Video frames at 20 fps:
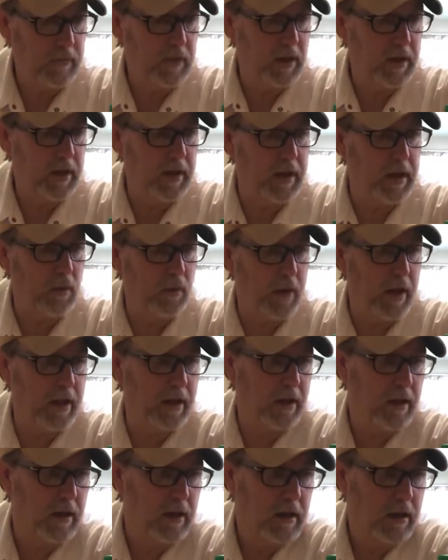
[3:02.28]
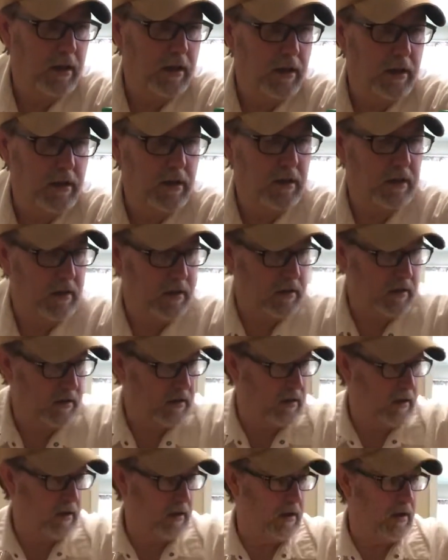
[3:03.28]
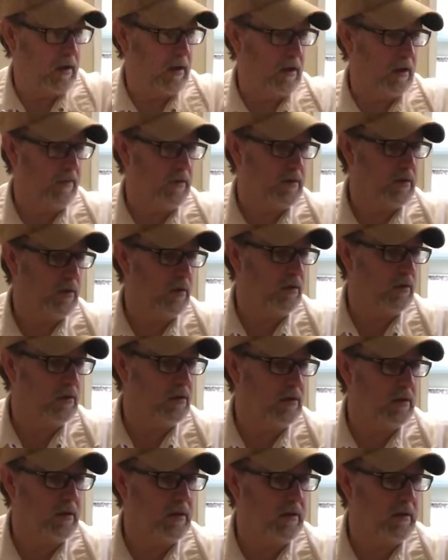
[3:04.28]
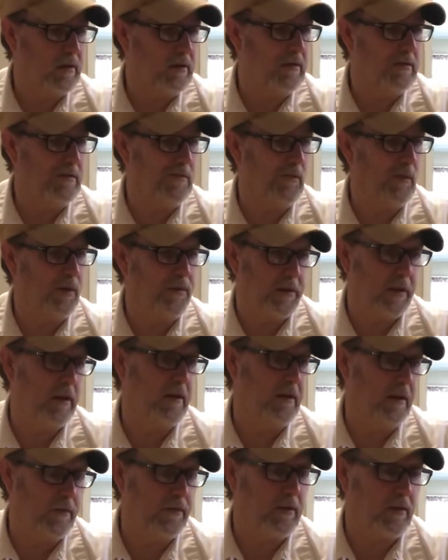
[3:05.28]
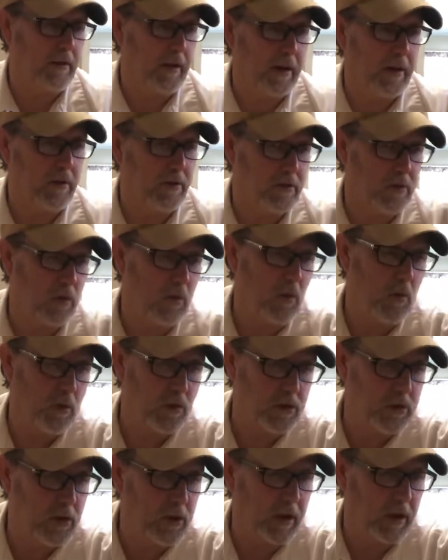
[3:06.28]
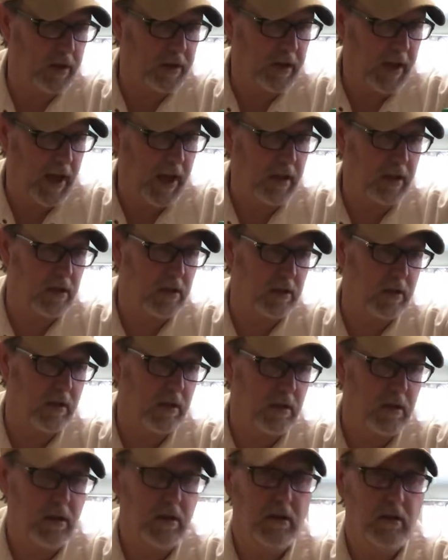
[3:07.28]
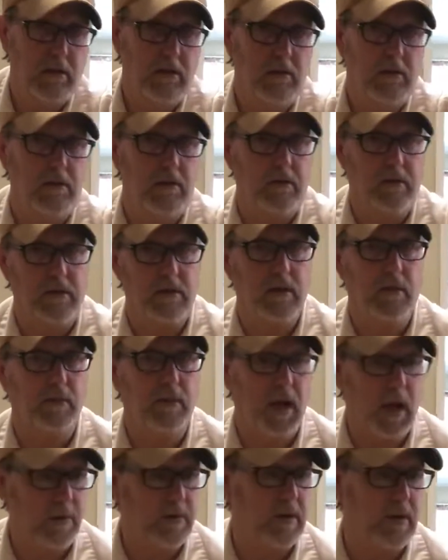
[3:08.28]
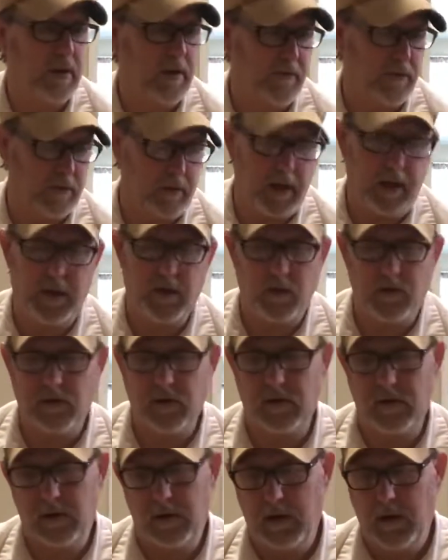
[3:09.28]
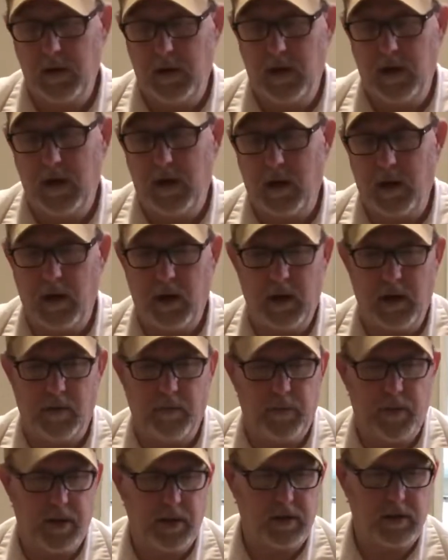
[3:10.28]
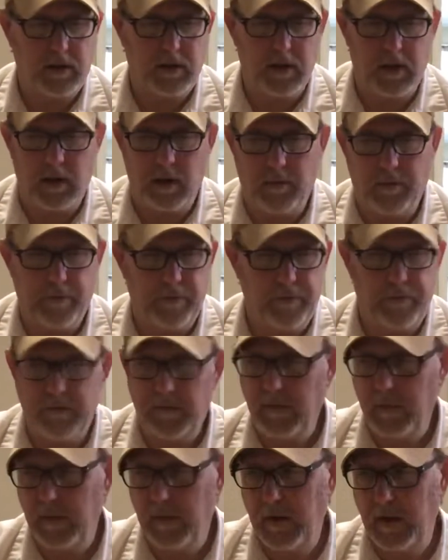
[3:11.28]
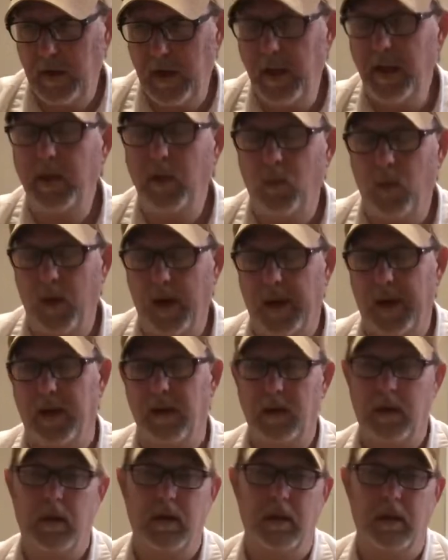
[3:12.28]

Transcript: anyway, um, so with the different liquors, of course, you can taste sometimes the different liquors, um, but um, anyway,